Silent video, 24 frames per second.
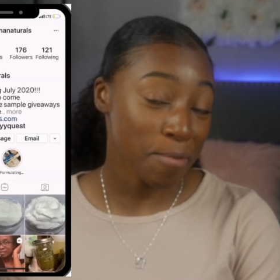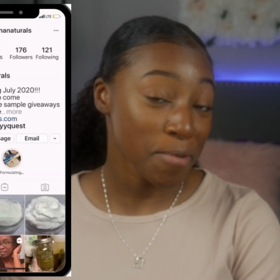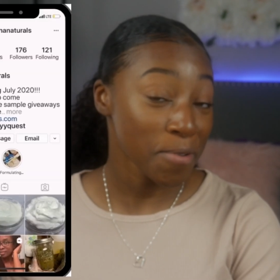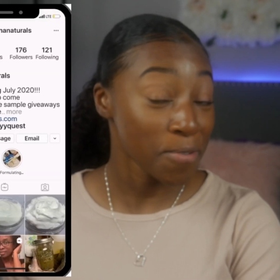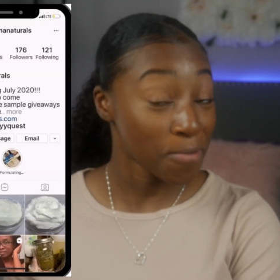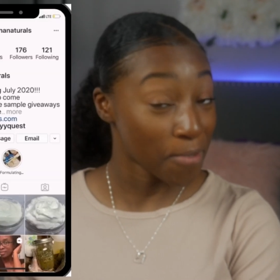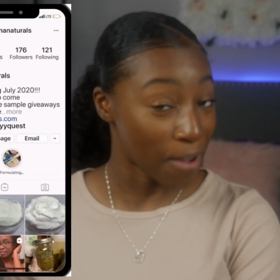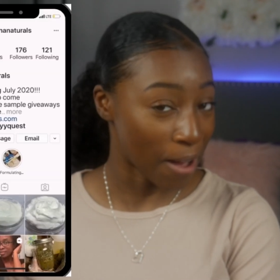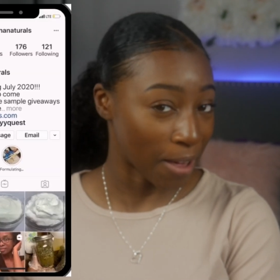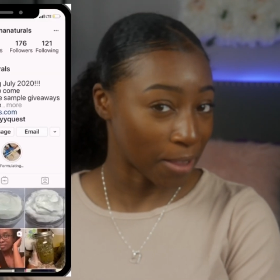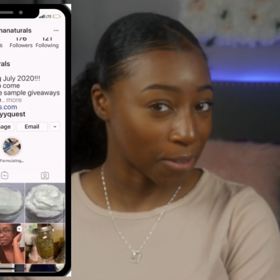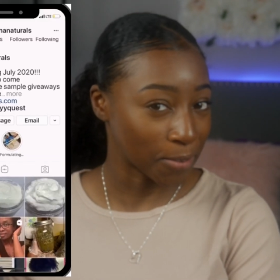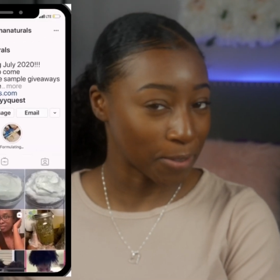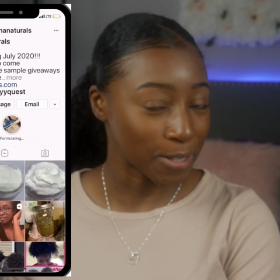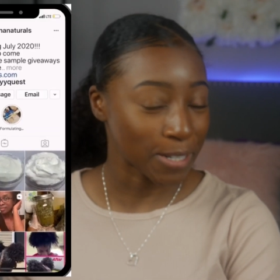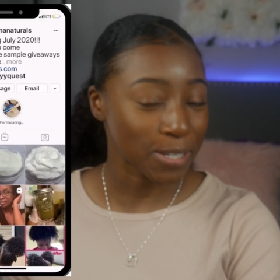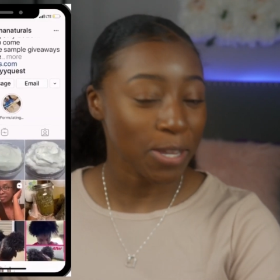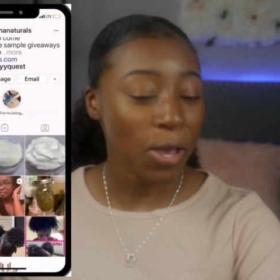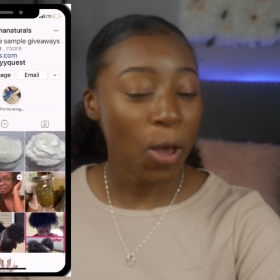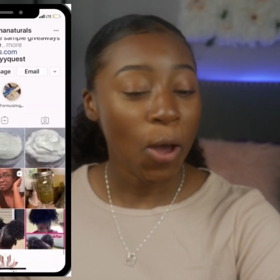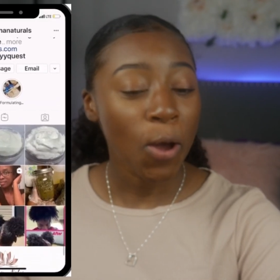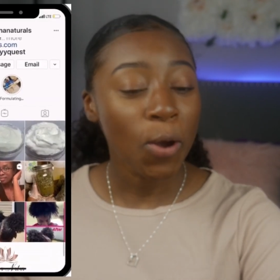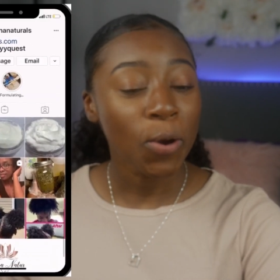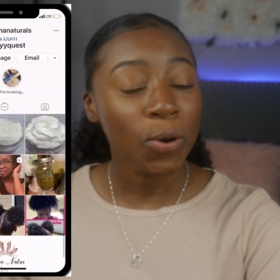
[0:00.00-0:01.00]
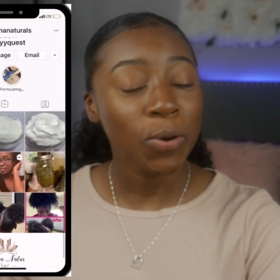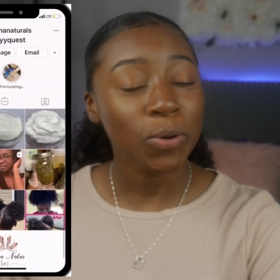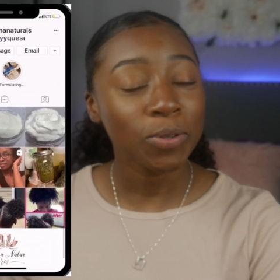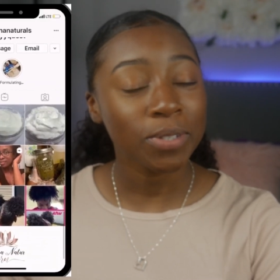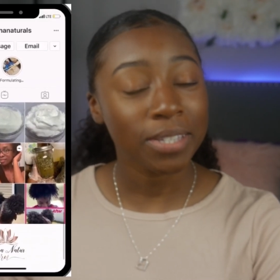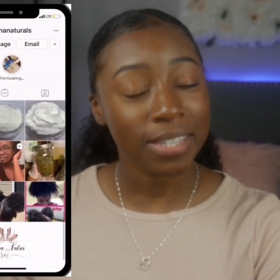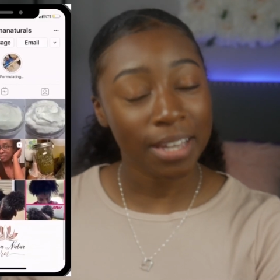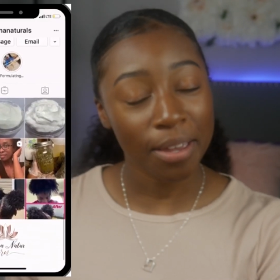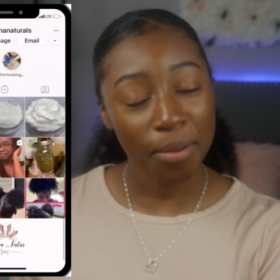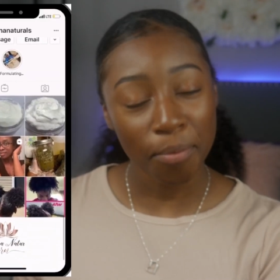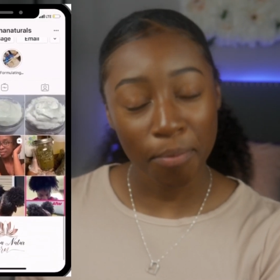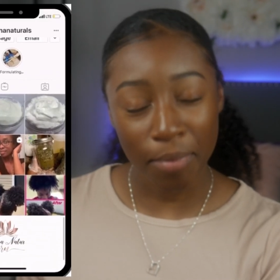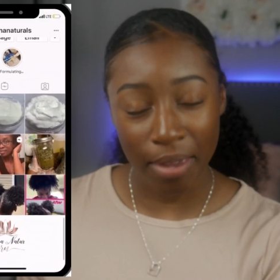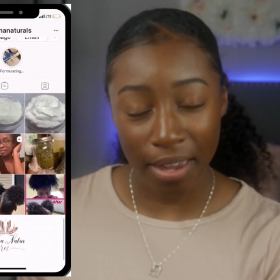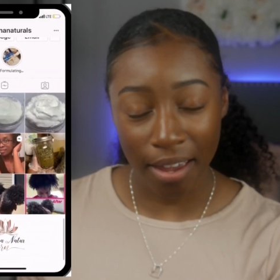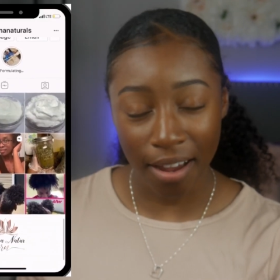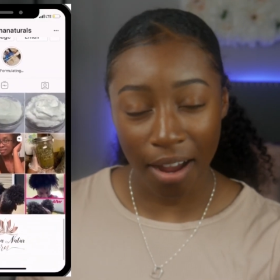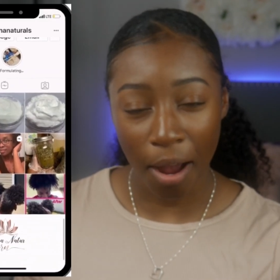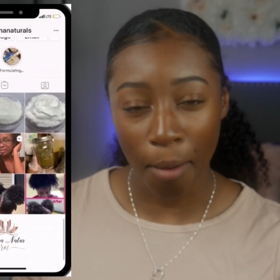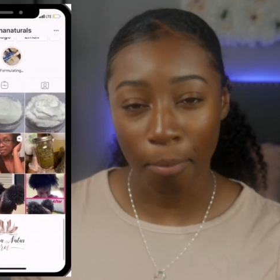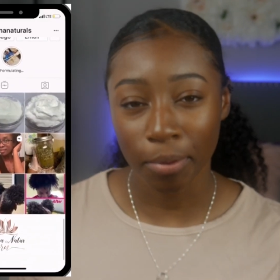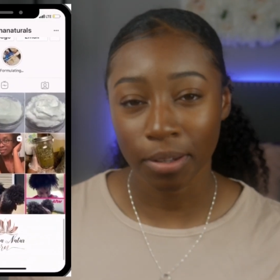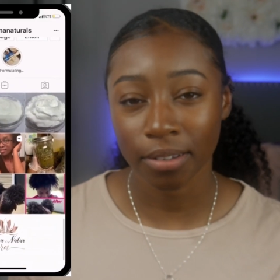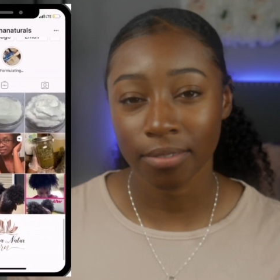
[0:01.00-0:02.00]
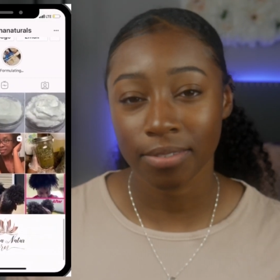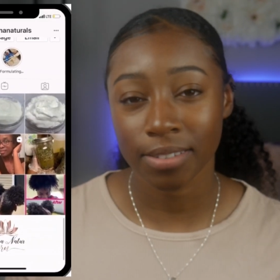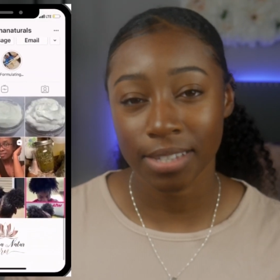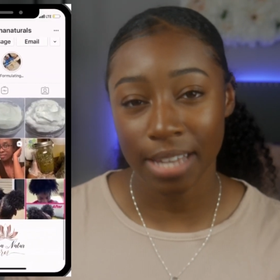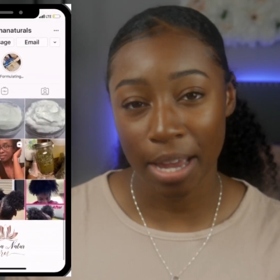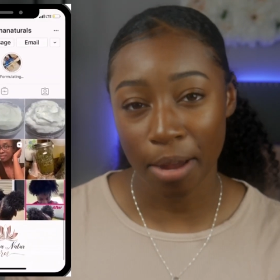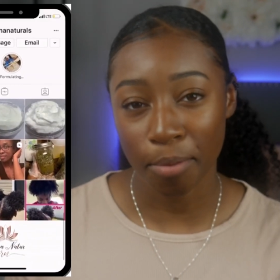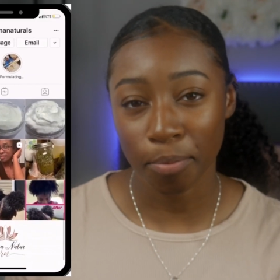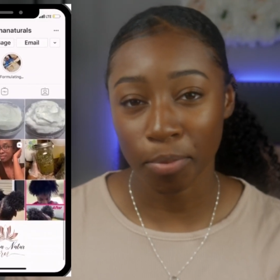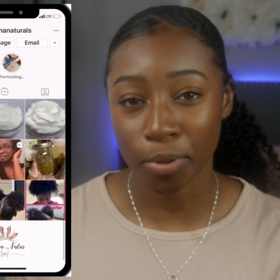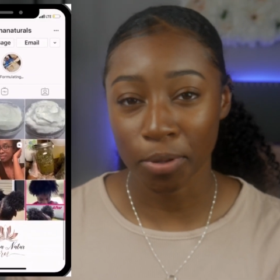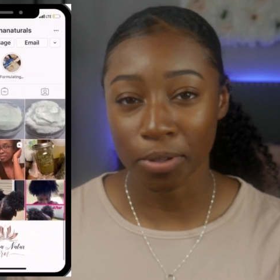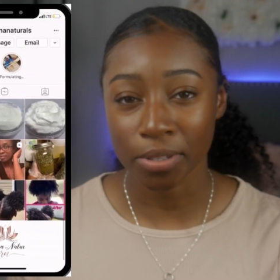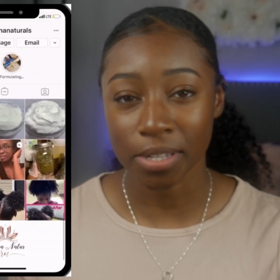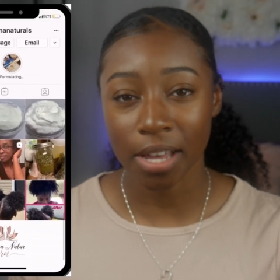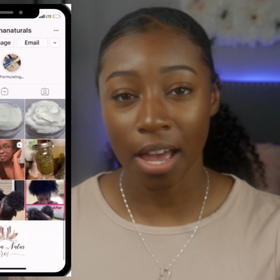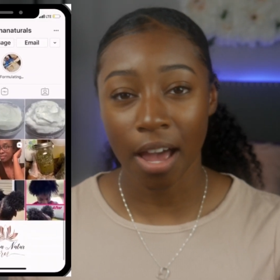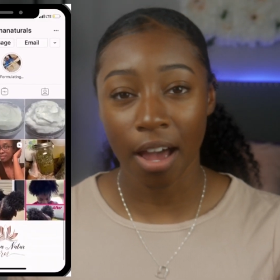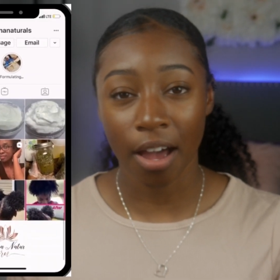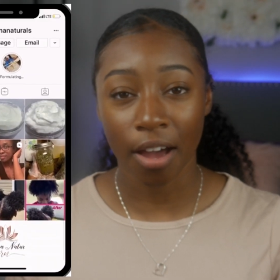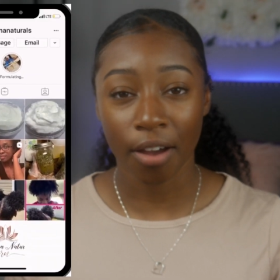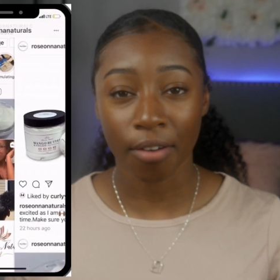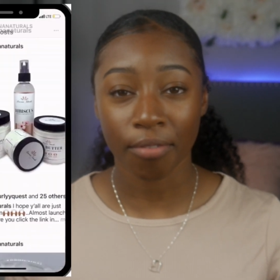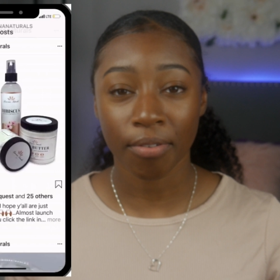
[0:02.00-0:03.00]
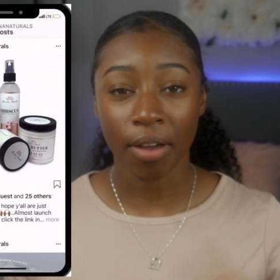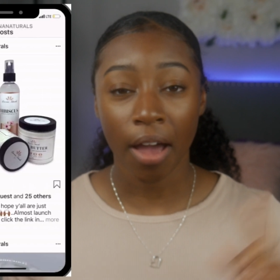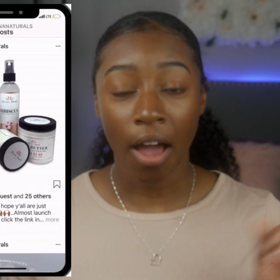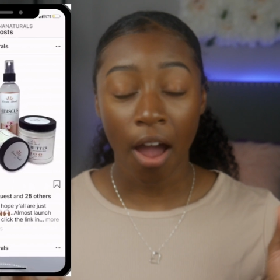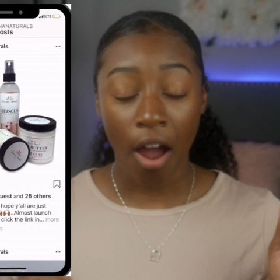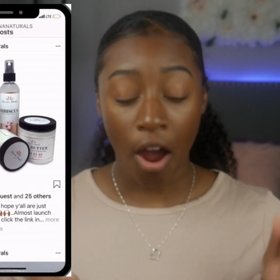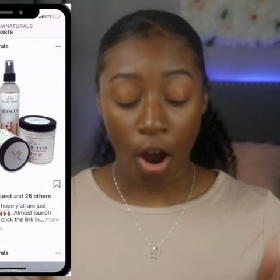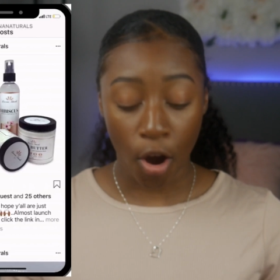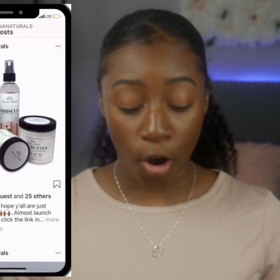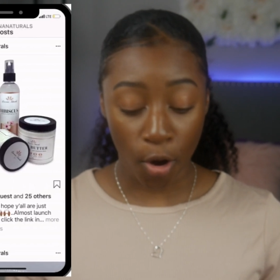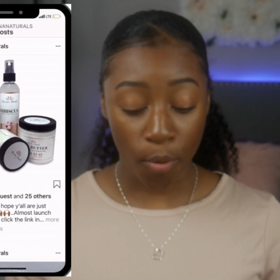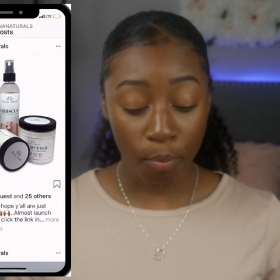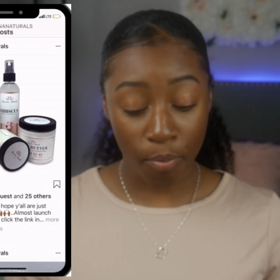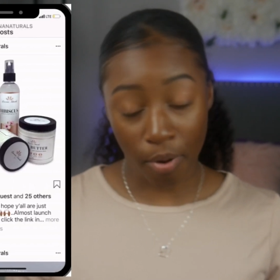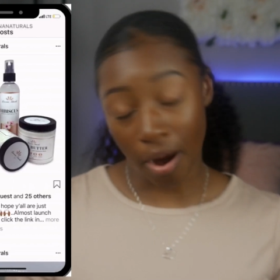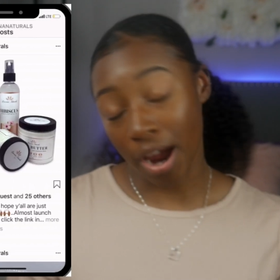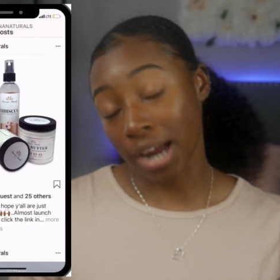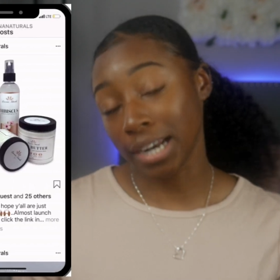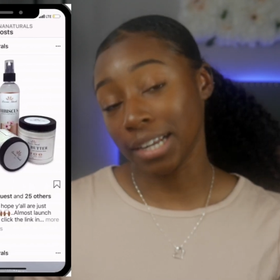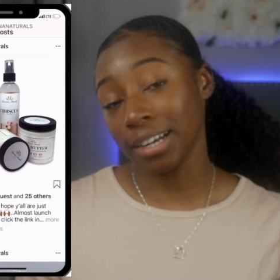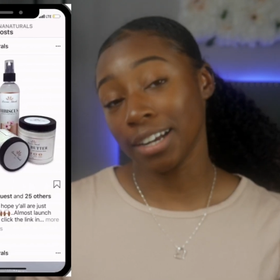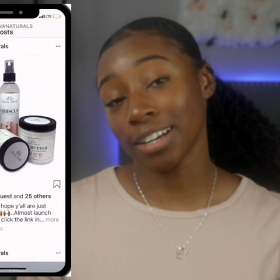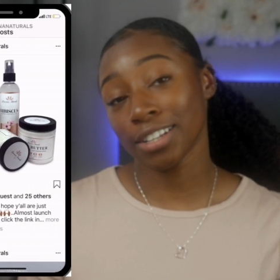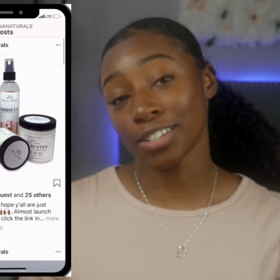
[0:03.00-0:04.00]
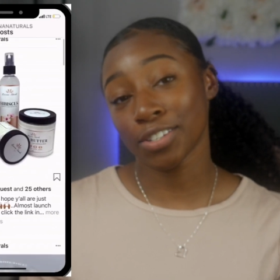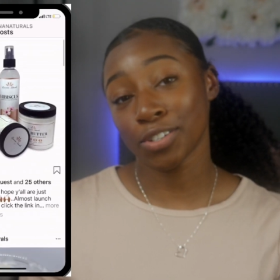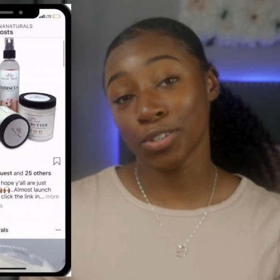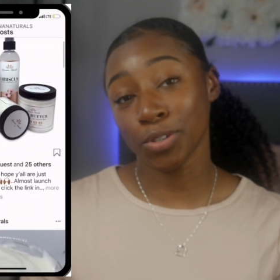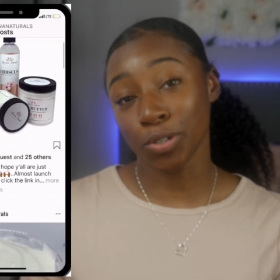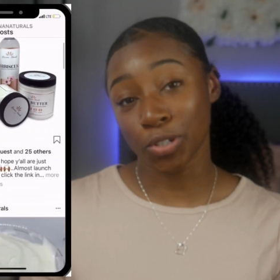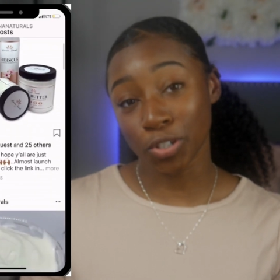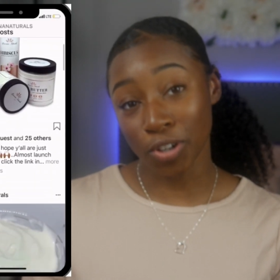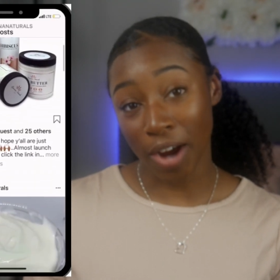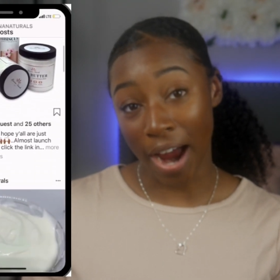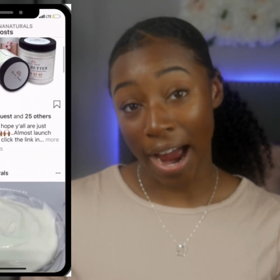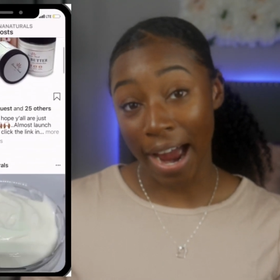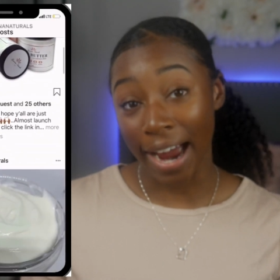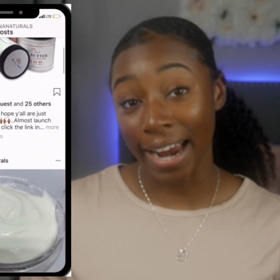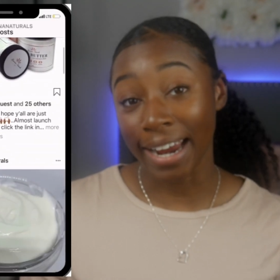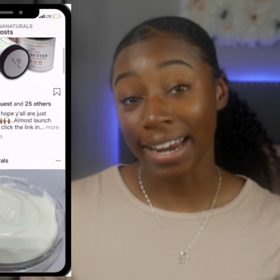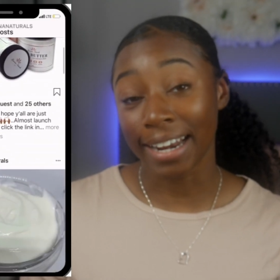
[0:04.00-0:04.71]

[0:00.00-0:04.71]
followers who sent me a couple of samples of her products to try,